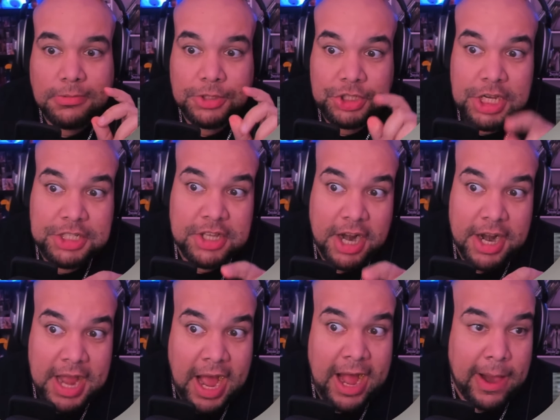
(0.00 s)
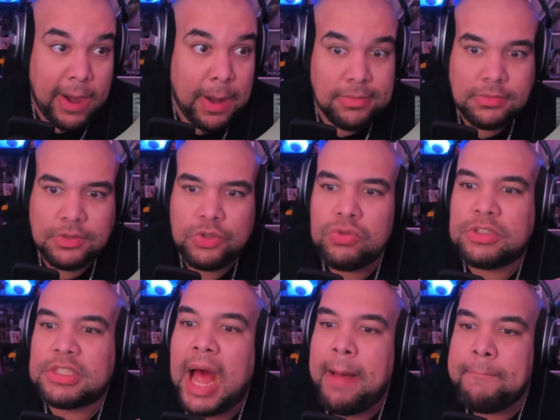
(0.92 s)
She's gonna die.
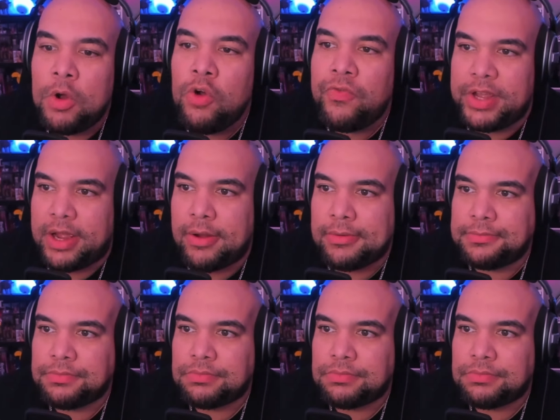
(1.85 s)
Dude, stop moving.